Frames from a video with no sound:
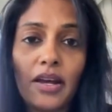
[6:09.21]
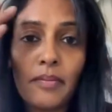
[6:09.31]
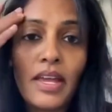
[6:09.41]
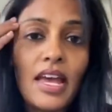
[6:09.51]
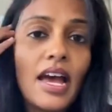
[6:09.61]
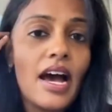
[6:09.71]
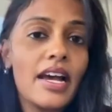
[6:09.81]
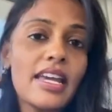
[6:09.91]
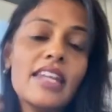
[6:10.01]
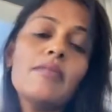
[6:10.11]
Um,
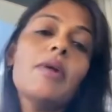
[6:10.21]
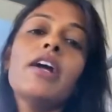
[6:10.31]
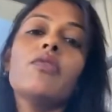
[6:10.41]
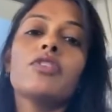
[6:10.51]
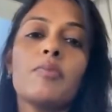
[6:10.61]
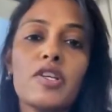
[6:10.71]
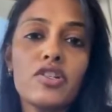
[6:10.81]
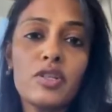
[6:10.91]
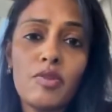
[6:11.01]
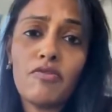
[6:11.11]
again in my own
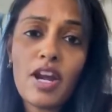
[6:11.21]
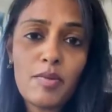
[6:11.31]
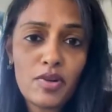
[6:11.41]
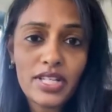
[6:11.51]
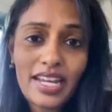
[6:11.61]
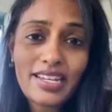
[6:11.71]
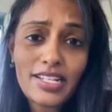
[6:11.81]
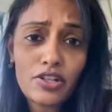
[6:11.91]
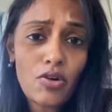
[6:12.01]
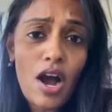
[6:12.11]
specialty with fibroids i
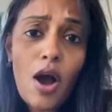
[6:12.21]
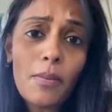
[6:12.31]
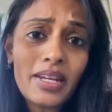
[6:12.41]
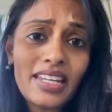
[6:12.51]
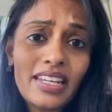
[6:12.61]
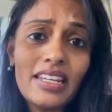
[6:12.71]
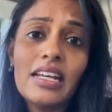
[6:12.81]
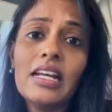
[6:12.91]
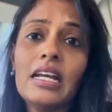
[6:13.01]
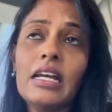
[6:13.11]
can't tell you how many